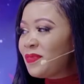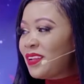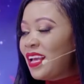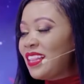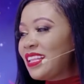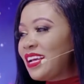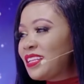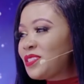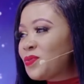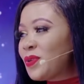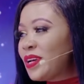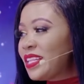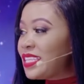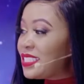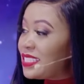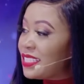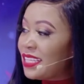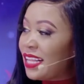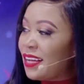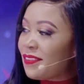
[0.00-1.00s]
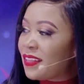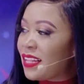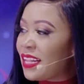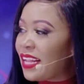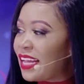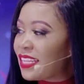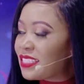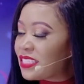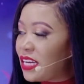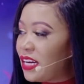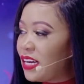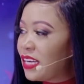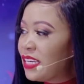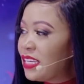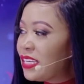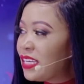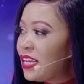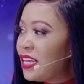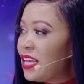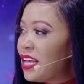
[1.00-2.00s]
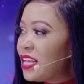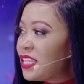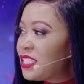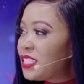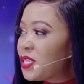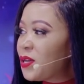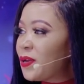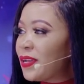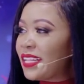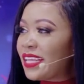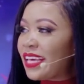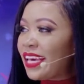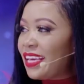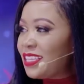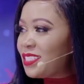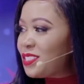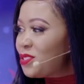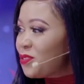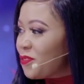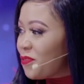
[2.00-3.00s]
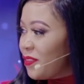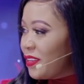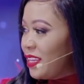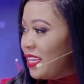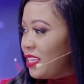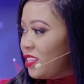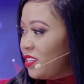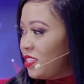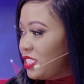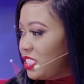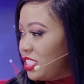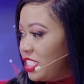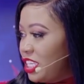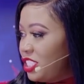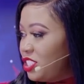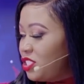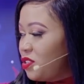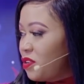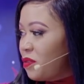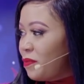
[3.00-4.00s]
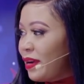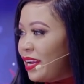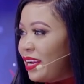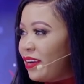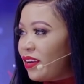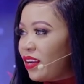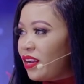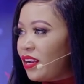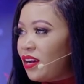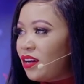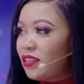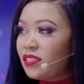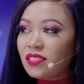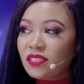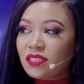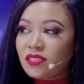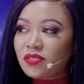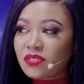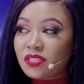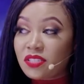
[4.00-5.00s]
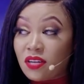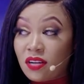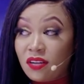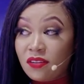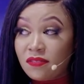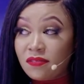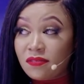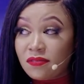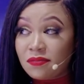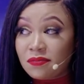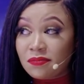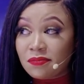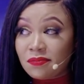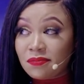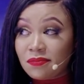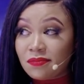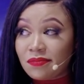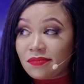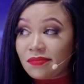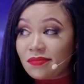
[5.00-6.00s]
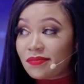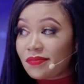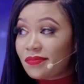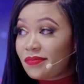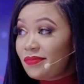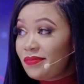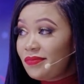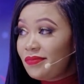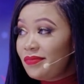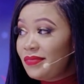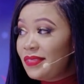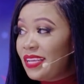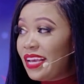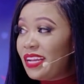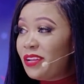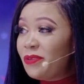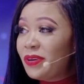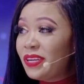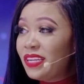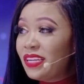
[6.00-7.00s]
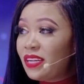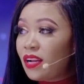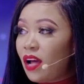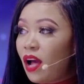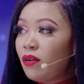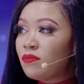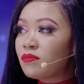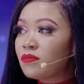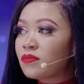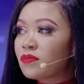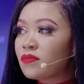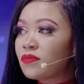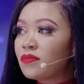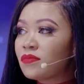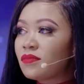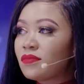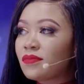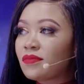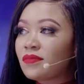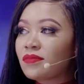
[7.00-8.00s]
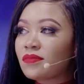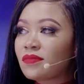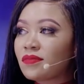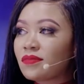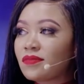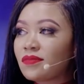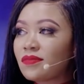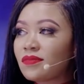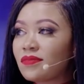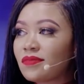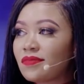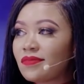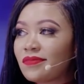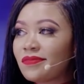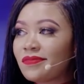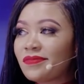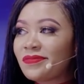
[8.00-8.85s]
and that's why they still have the lights on. So in case you feel like you're changing your mind right now, you could switch it off. All Anyone? Right. Oh.